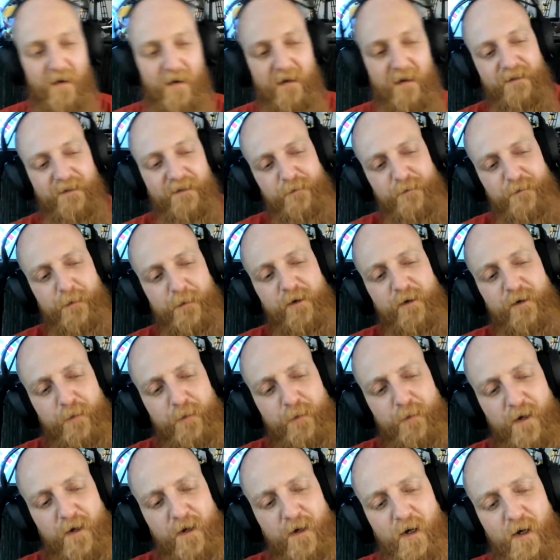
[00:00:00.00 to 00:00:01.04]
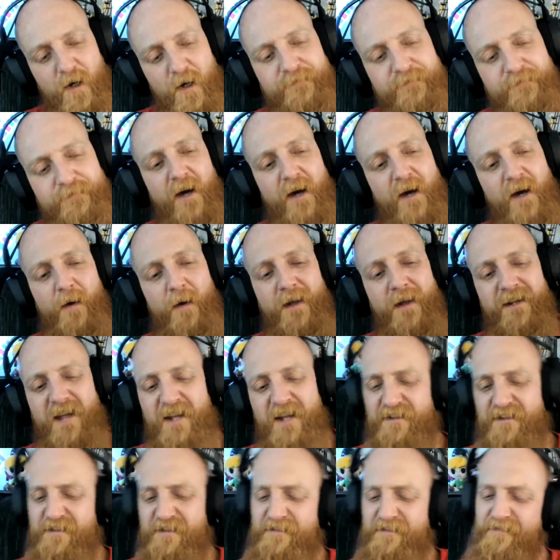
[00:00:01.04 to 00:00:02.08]
This beer is pretty good. I don't know,
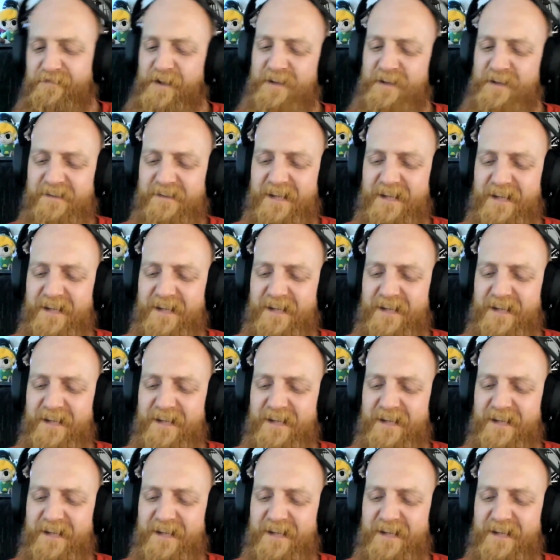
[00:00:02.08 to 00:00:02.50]
it's